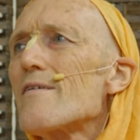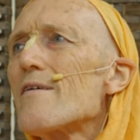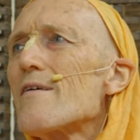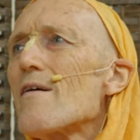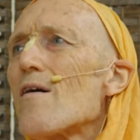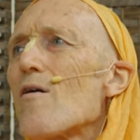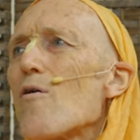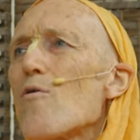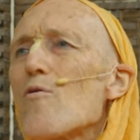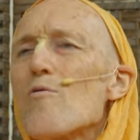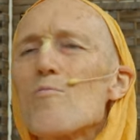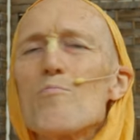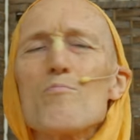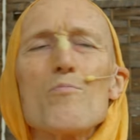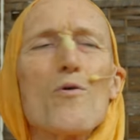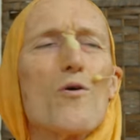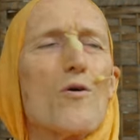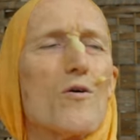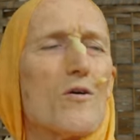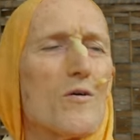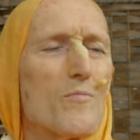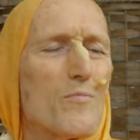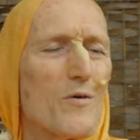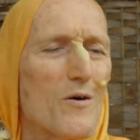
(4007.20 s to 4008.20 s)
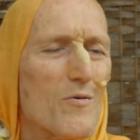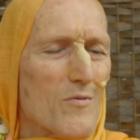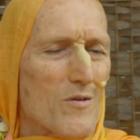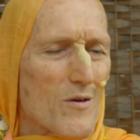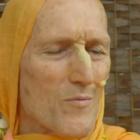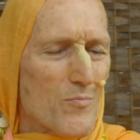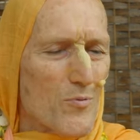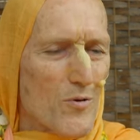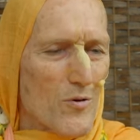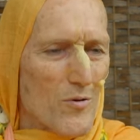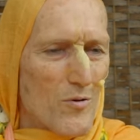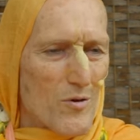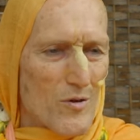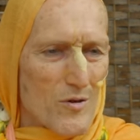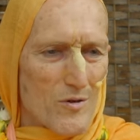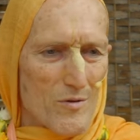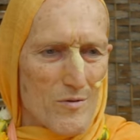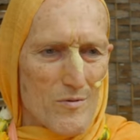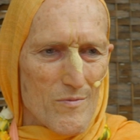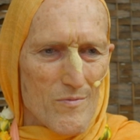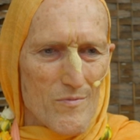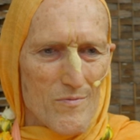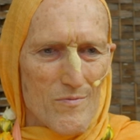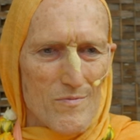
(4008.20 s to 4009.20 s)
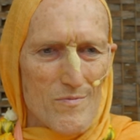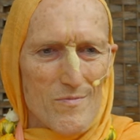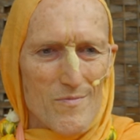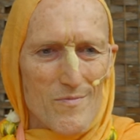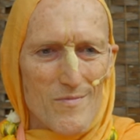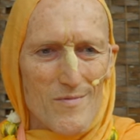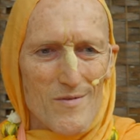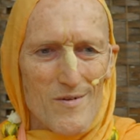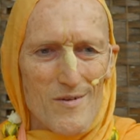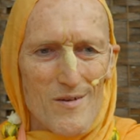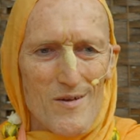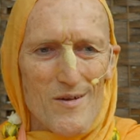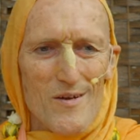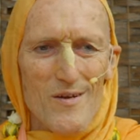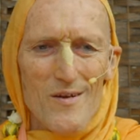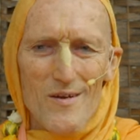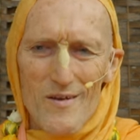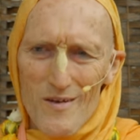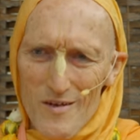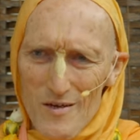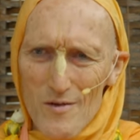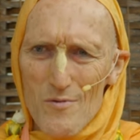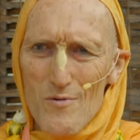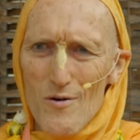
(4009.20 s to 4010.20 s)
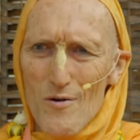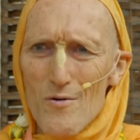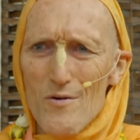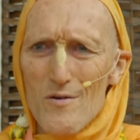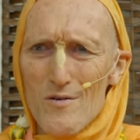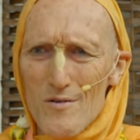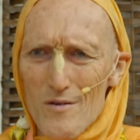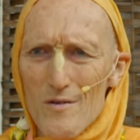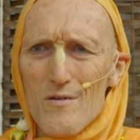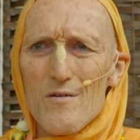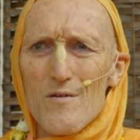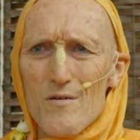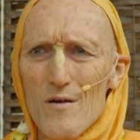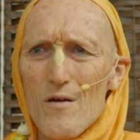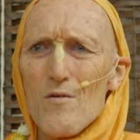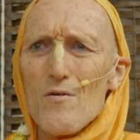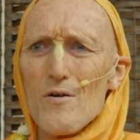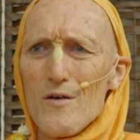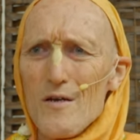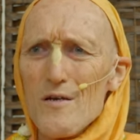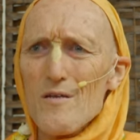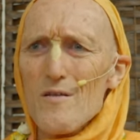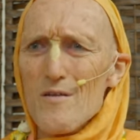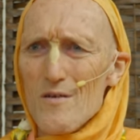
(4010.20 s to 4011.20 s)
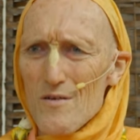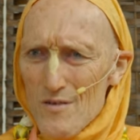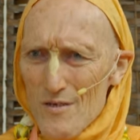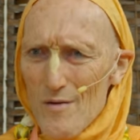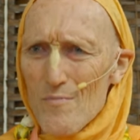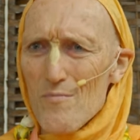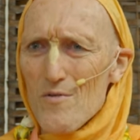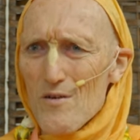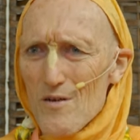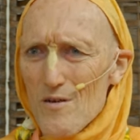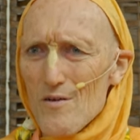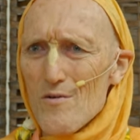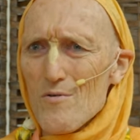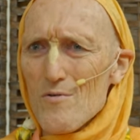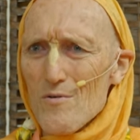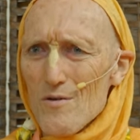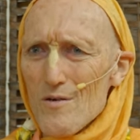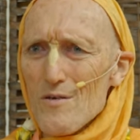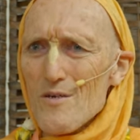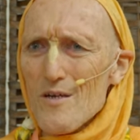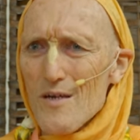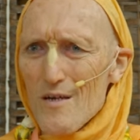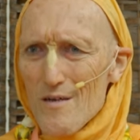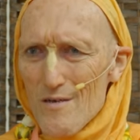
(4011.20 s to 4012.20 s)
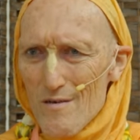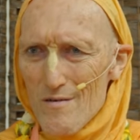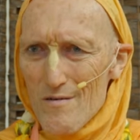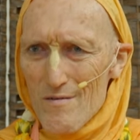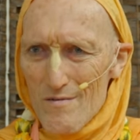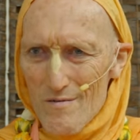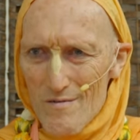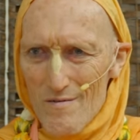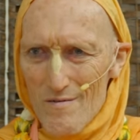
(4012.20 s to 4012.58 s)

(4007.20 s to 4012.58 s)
a, whole book about Napoleon. He quoted it, okay, that's something you can take.